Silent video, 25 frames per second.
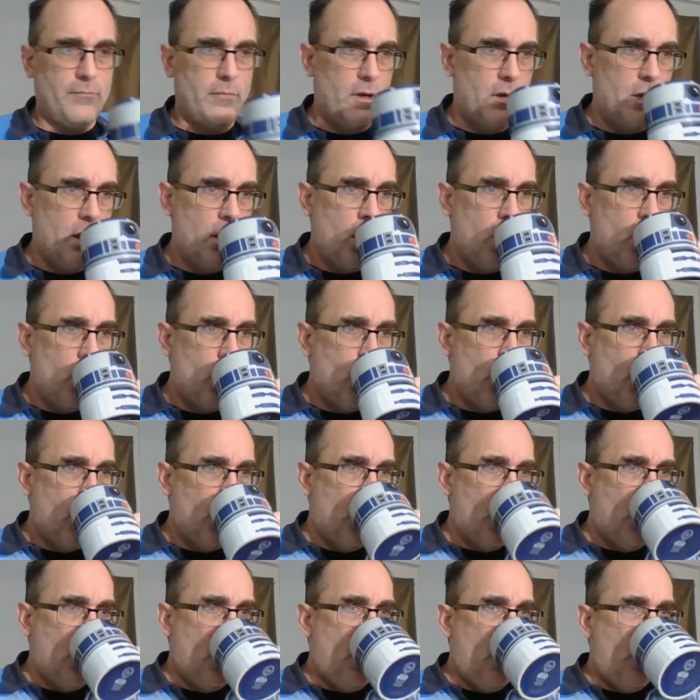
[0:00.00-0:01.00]

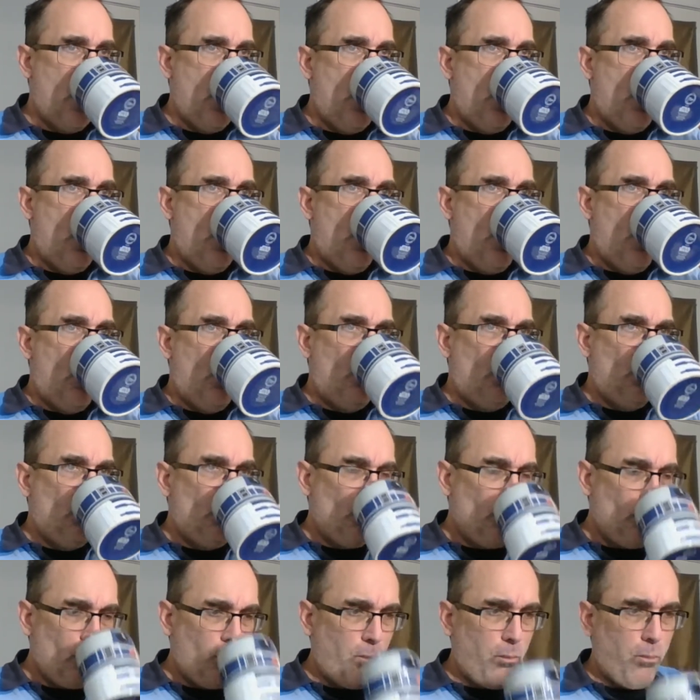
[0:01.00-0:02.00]

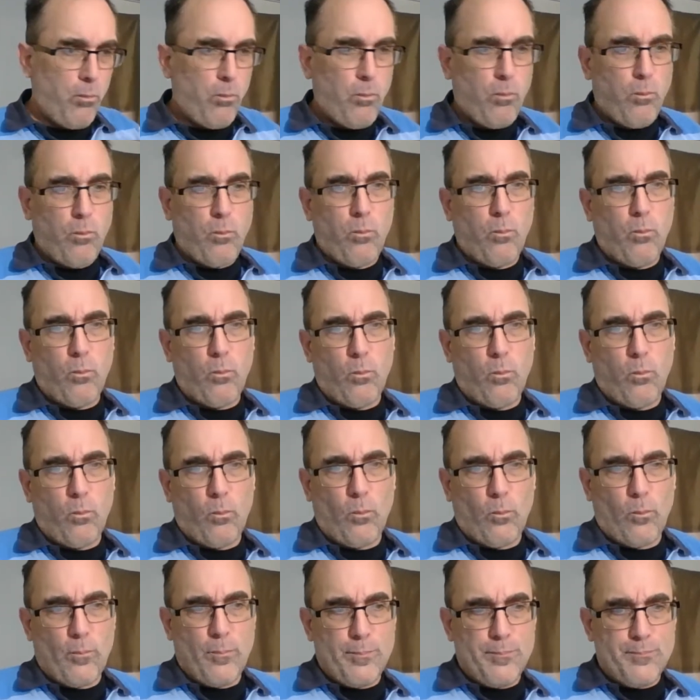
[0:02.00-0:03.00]

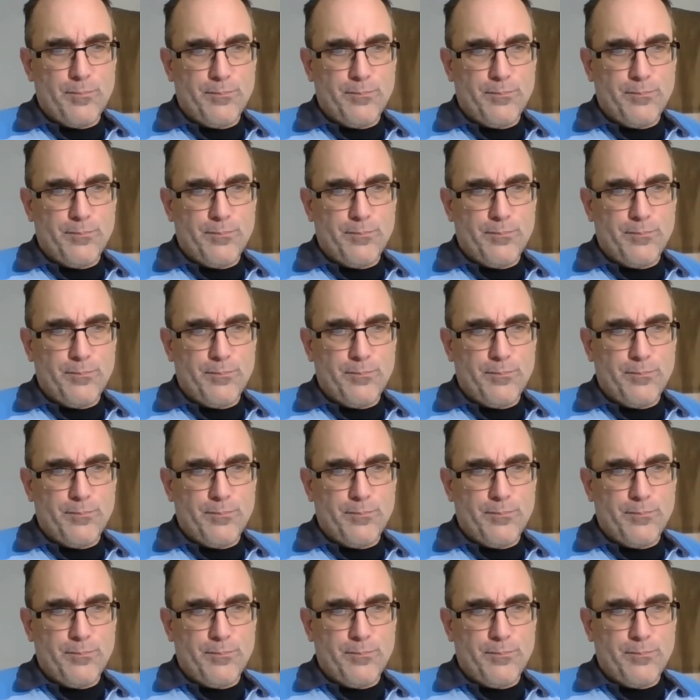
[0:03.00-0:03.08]
No one is speaking in this clip.